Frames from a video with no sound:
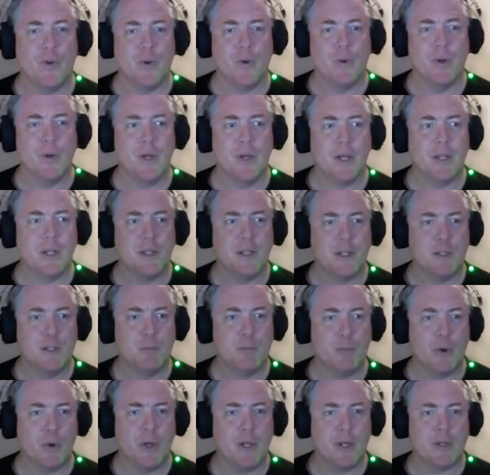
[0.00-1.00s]
at this
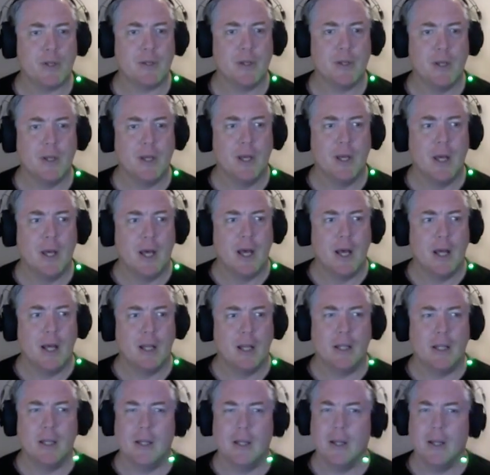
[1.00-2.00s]
point.
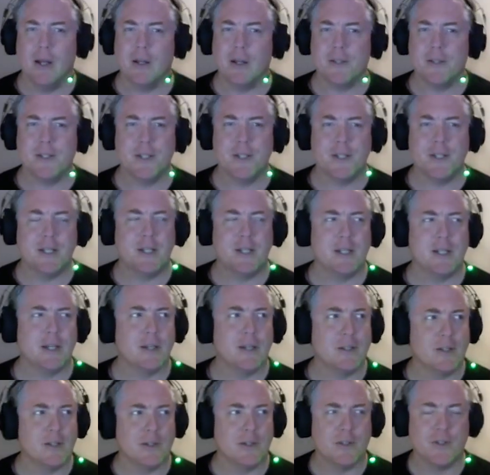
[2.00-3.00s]
Lots of details,
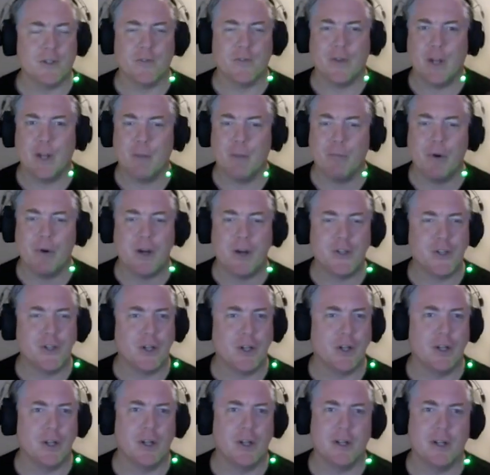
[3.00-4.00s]
lots of elaboration,
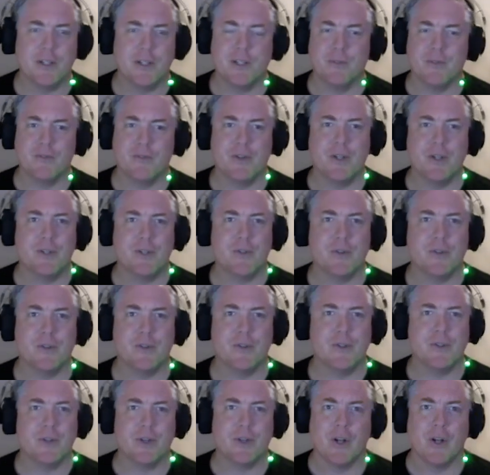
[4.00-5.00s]
lots of resources
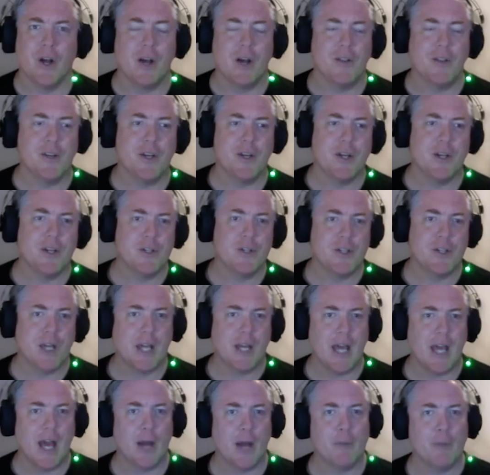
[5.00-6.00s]
online that you can check
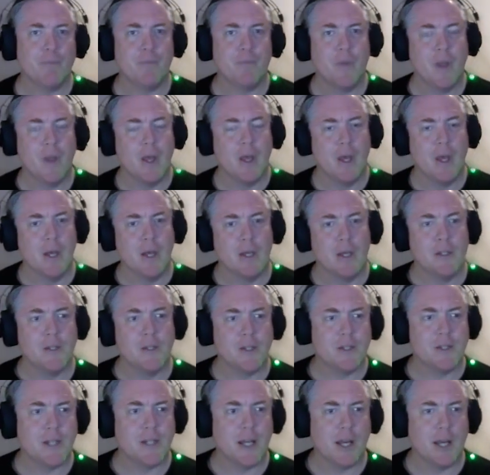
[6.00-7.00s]
out. So let's
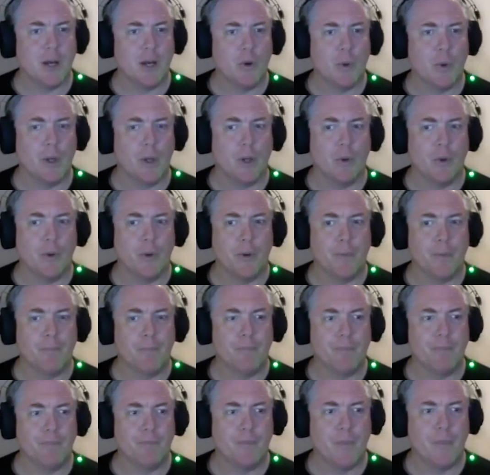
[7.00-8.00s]
take a quick look.
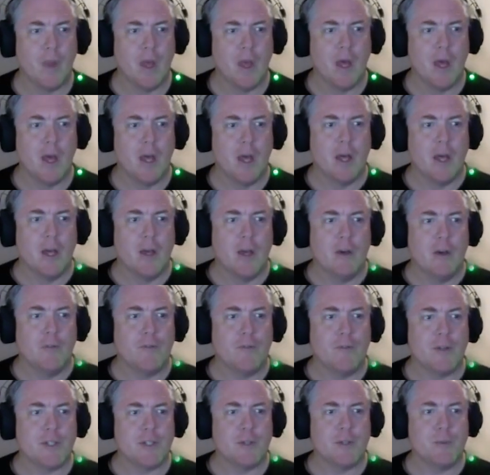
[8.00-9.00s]

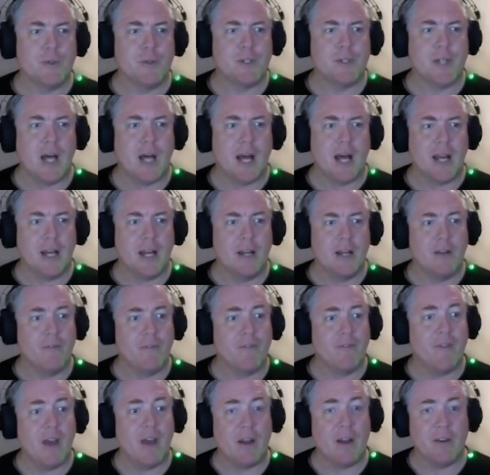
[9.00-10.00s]
Firstly, we start in the
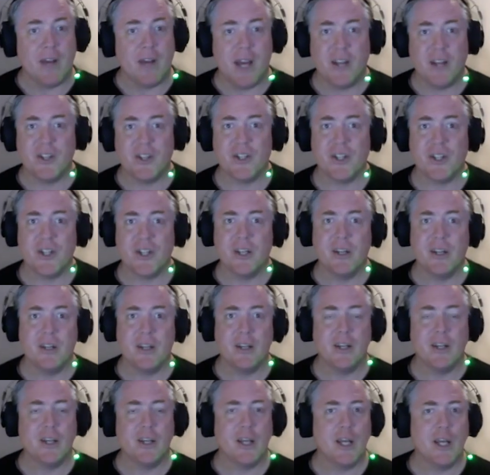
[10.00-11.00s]
foundation
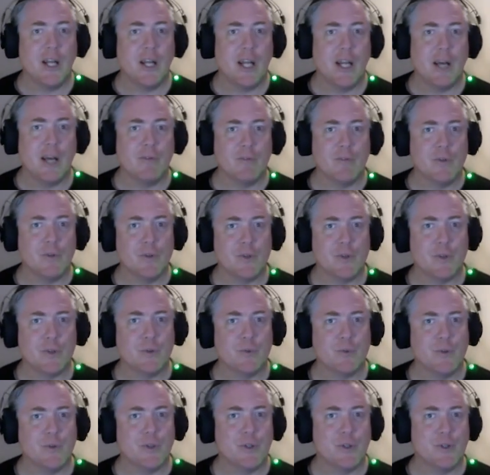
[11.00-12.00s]
year levels,
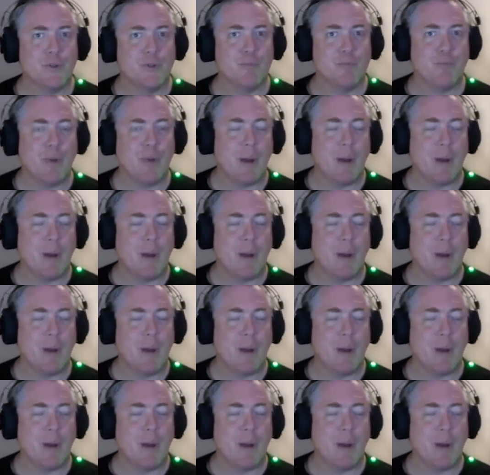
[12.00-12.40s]
which is prep,